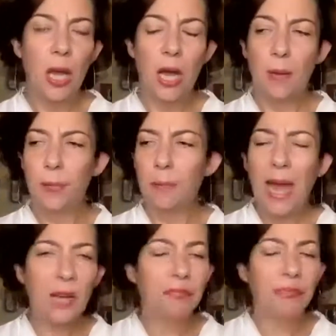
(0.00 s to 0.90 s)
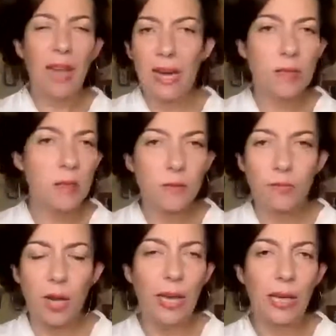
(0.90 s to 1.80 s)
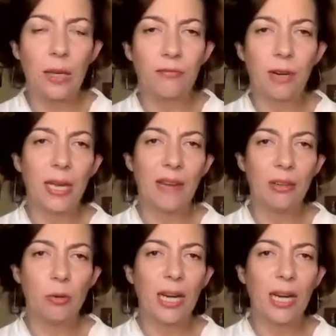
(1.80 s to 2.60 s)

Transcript: the black flags flying everywhere.